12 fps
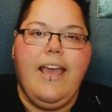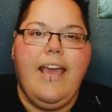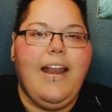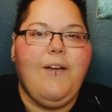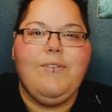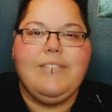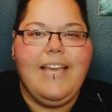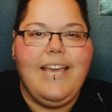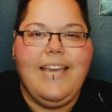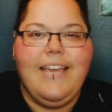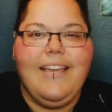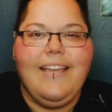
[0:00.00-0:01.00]
And I was
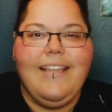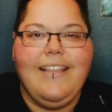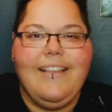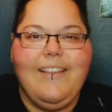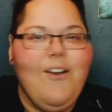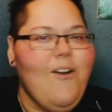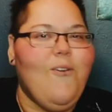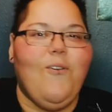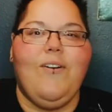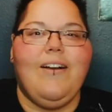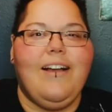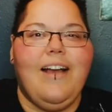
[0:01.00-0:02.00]
like,
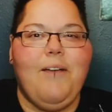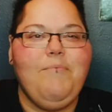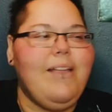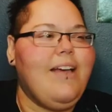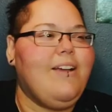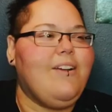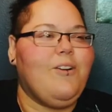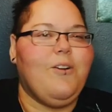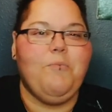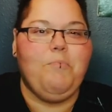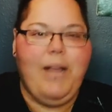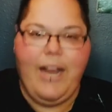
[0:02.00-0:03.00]
no, I'm not
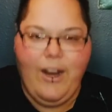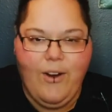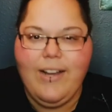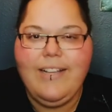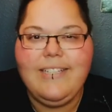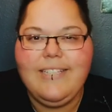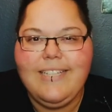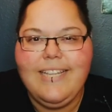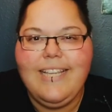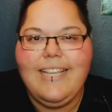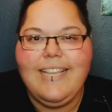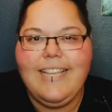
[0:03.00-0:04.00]
her parent.
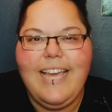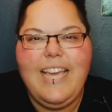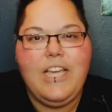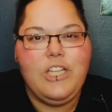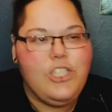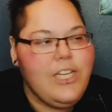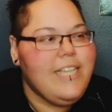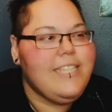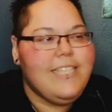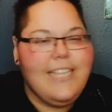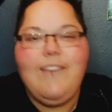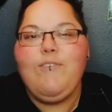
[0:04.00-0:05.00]
Like, she
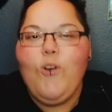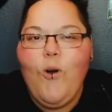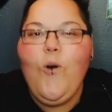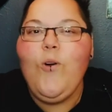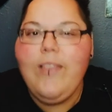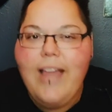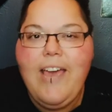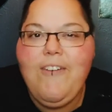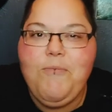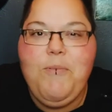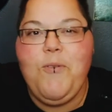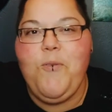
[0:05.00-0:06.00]
has lived a whole
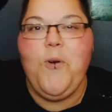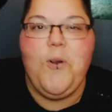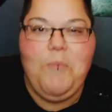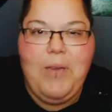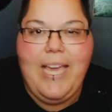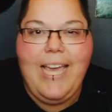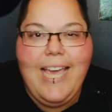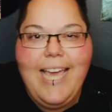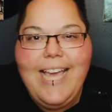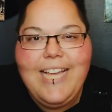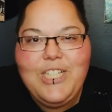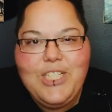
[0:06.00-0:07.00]
life before me.
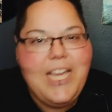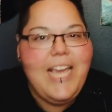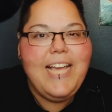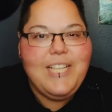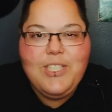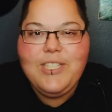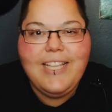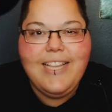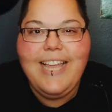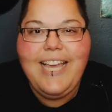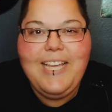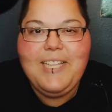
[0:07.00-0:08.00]
She has
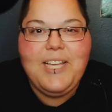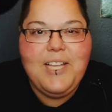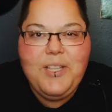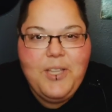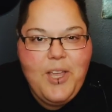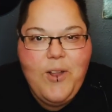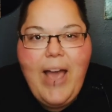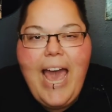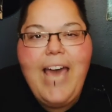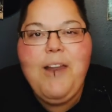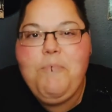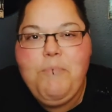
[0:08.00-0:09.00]

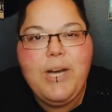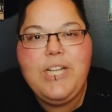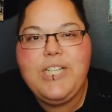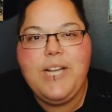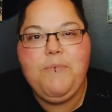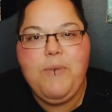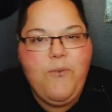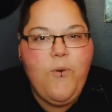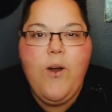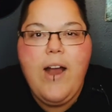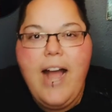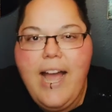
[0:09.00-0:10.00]
had a budget
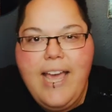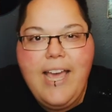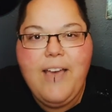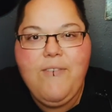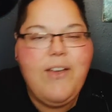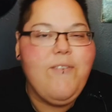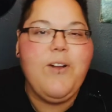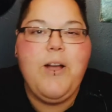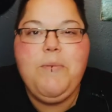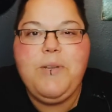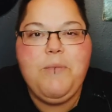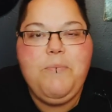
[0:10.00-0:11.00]
before I have ever
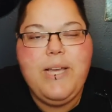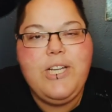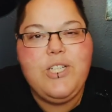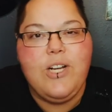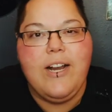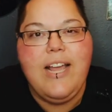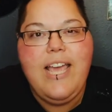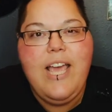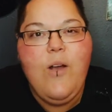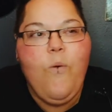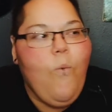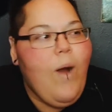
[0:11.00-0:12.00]
come into the picture.
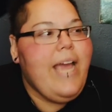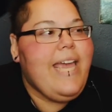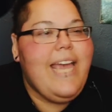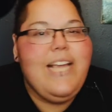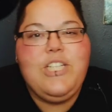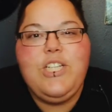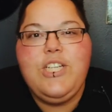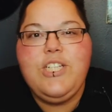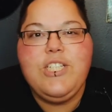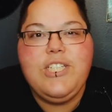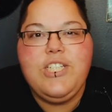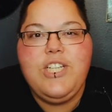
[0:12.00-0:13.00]
Why can't she
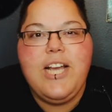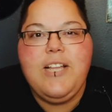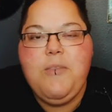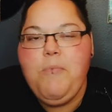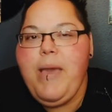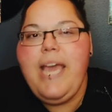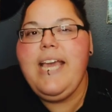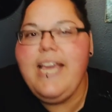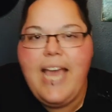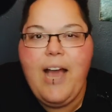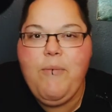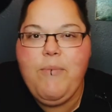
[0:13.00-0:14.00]
just check the bank
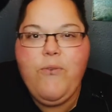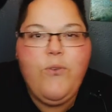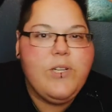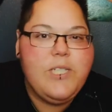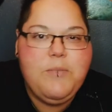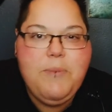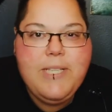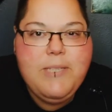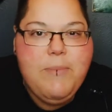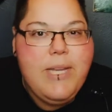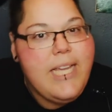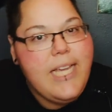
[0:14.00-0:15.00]
account before she
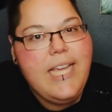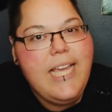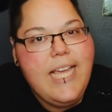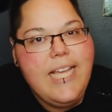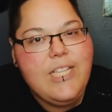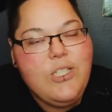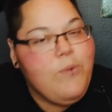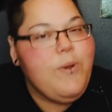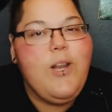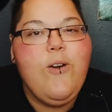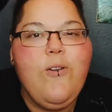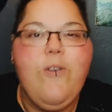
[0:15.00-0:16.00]
spends money so
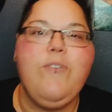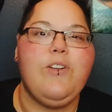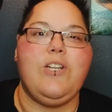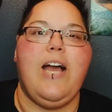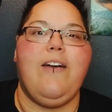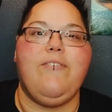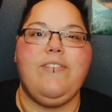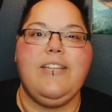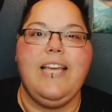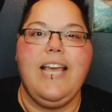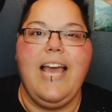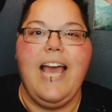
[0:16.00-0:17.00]
we don't
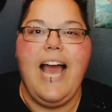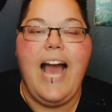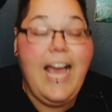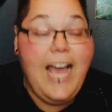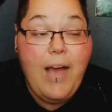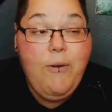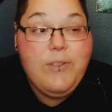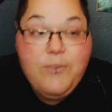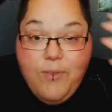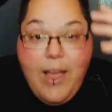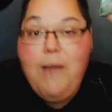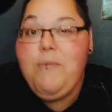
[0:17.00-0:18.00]
overdraft? I was
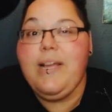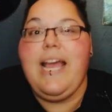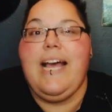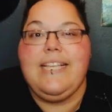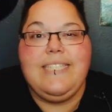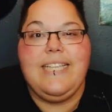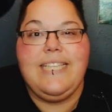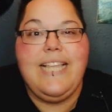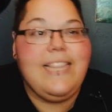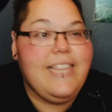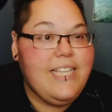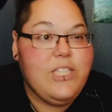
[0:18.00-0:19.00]
flabbergasted
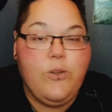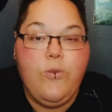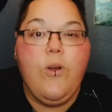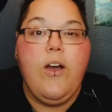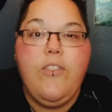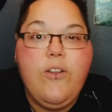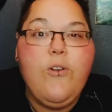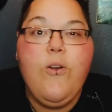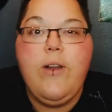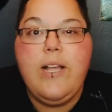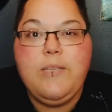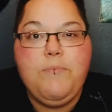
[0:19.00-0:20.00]
that this other
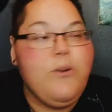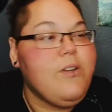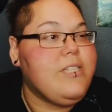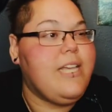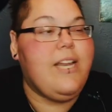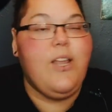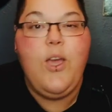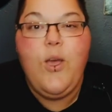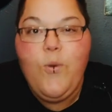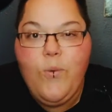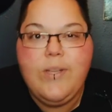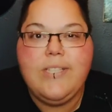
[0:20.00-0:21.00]
grown-ass person
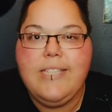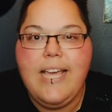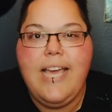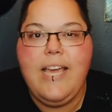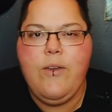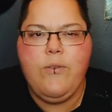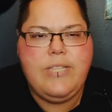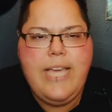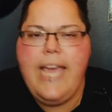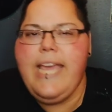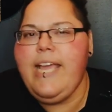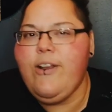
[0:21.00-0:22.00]
was like
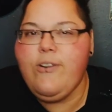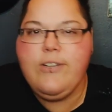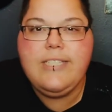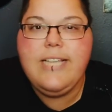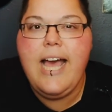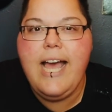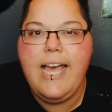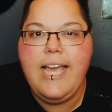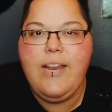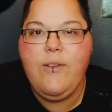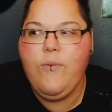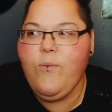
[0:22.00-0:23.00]
taking her
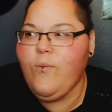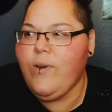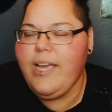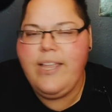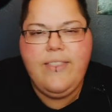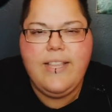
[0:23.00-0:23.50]
side in